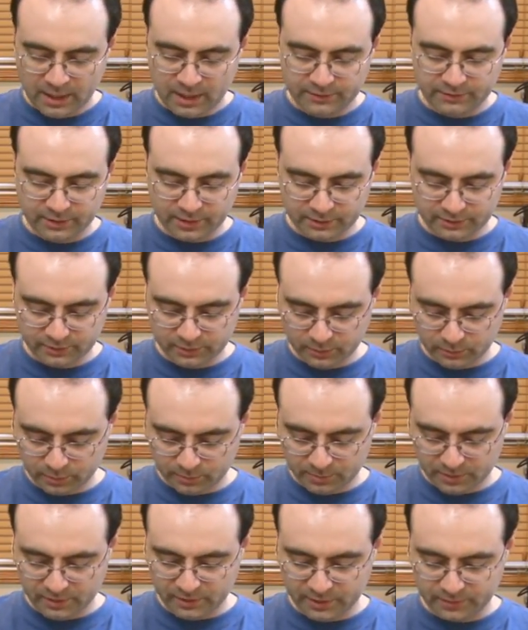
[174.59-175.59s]
And the idea
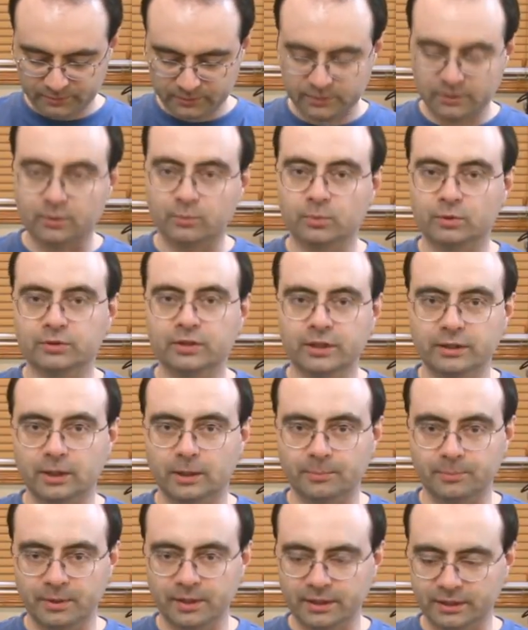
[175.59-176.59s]
would be that, you know, we'll take
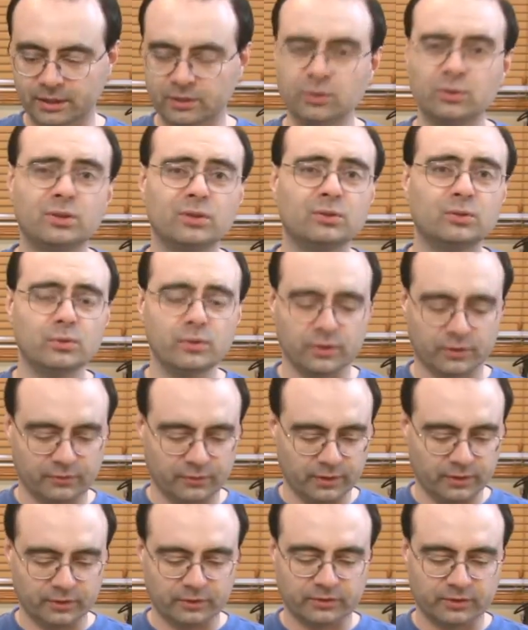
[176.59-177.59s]
our pick, and you can do this
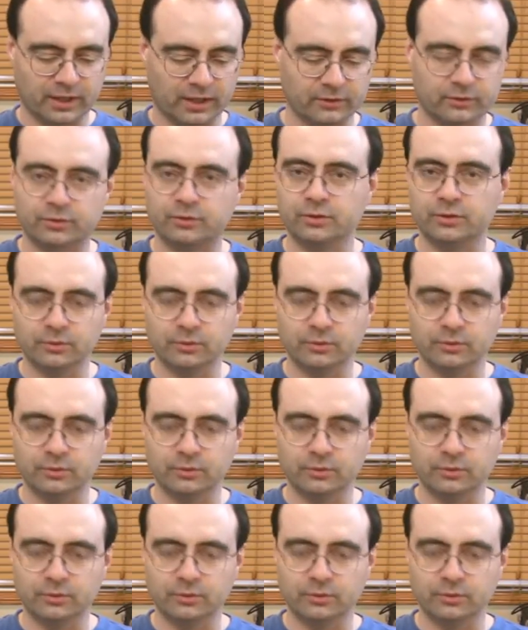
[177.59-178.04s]
finger style too,